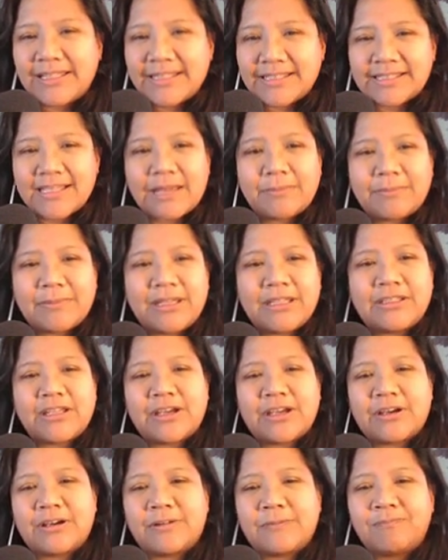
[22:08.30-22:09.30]
let me
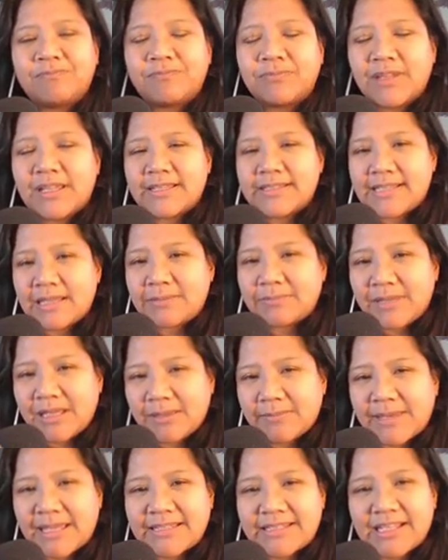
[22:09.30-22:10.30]
know. Send me a
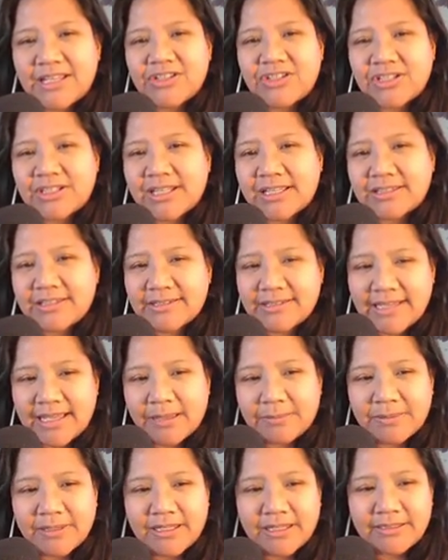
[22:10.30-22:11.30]
message and let's set up
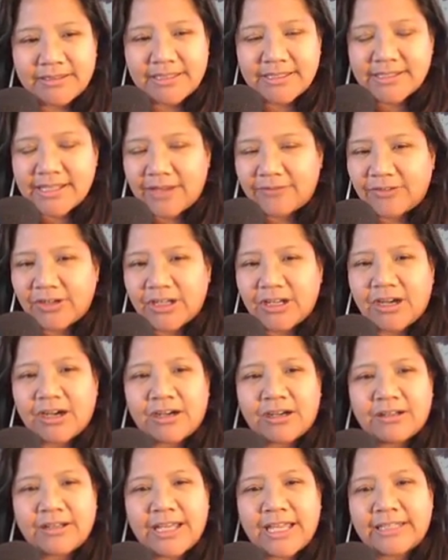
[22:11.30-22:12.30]
a discovery call,
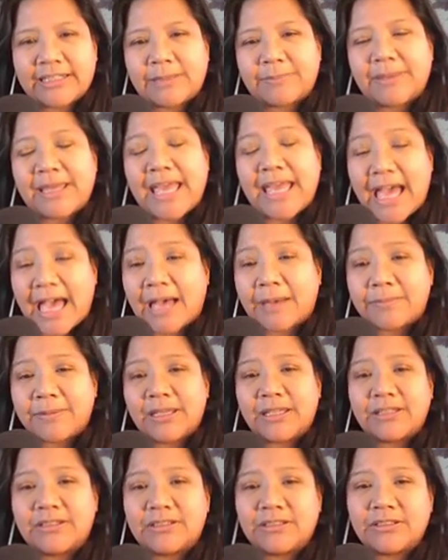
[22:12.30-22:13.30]
and I'd be happy
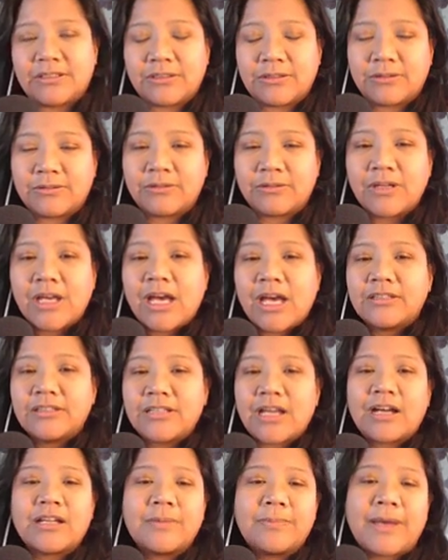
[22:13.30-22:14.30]
to talk
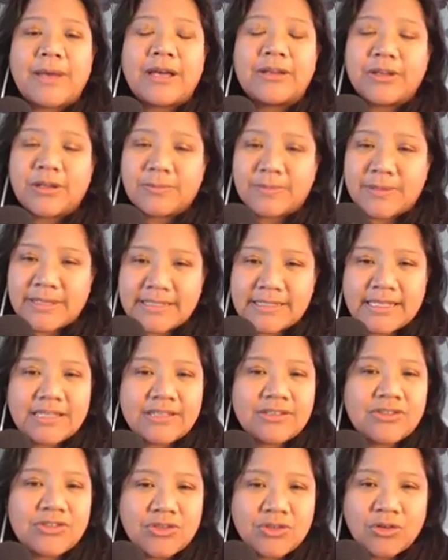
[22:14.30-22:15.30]
about your business,
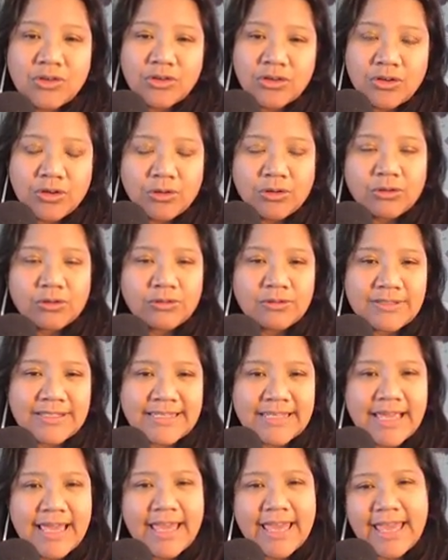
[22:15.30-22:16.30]
your goals,
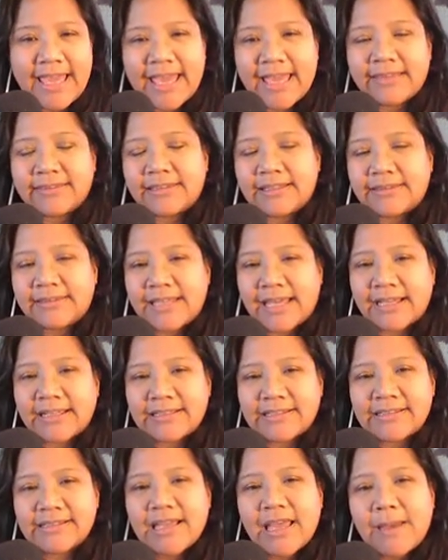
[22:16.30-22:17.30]
and the next
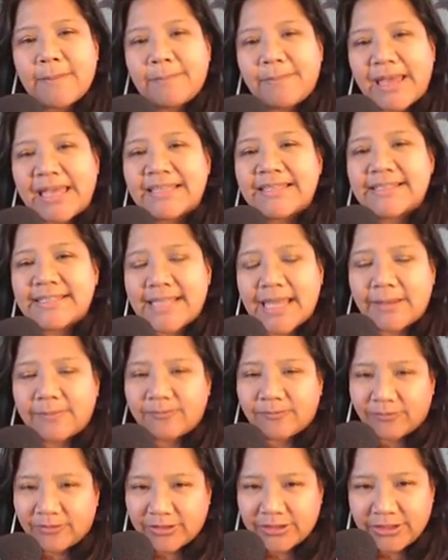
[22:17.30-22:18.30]
best step for
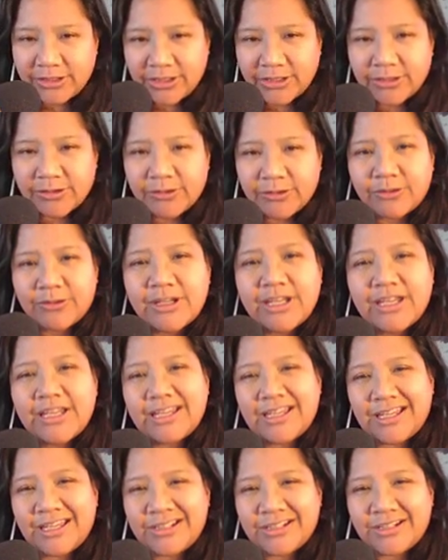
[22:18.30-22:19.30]
you in
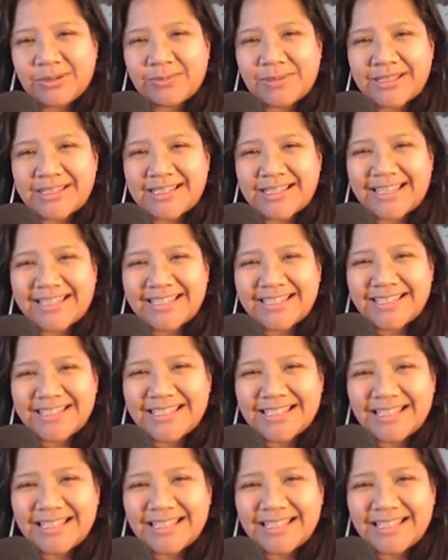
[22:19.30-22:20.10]
your business.